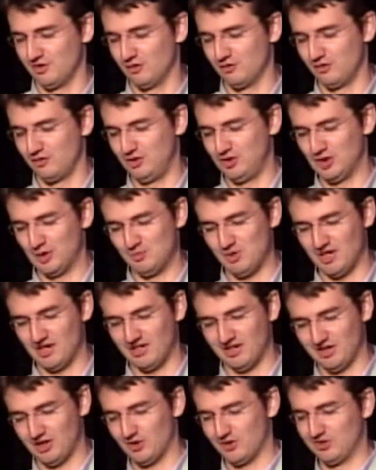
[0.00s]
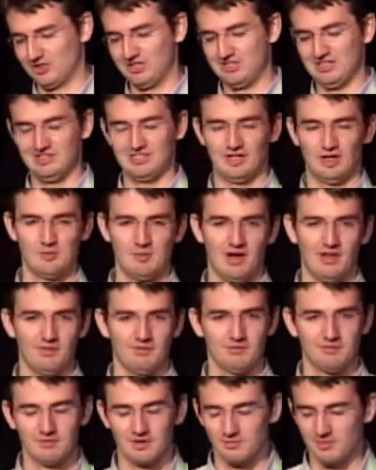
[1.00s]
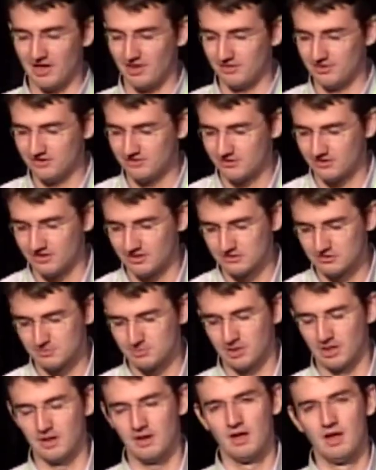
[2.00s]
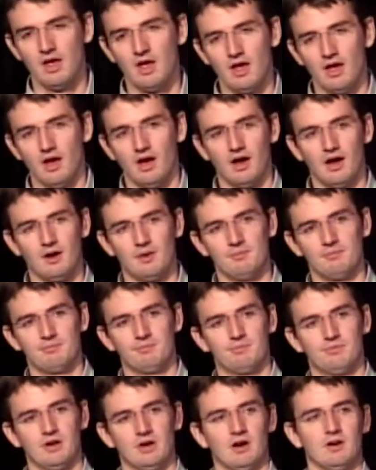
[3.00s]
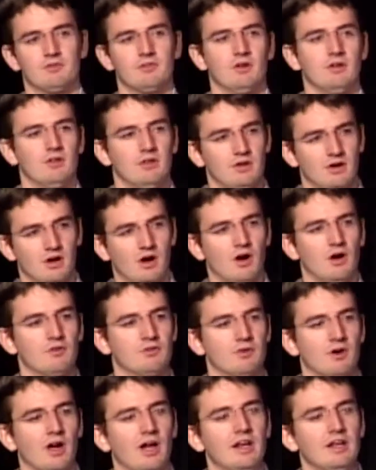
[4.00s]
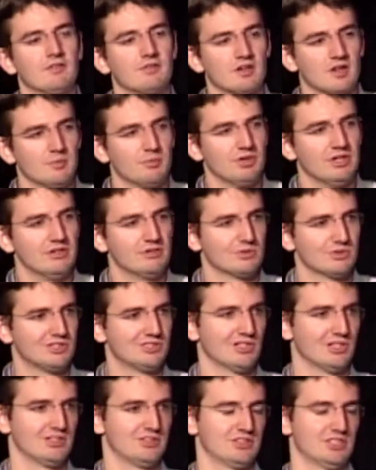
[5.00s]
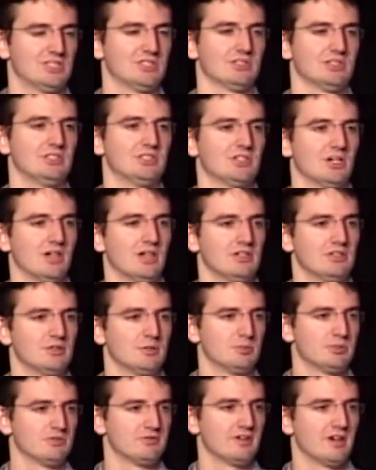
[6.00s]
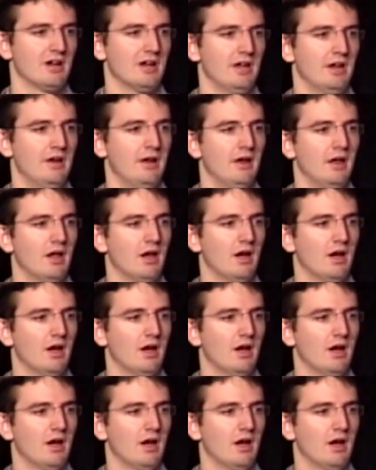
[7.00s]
overview, I'm not going to go into detail about these things, but there are a variety of companies which are essentially trying to provide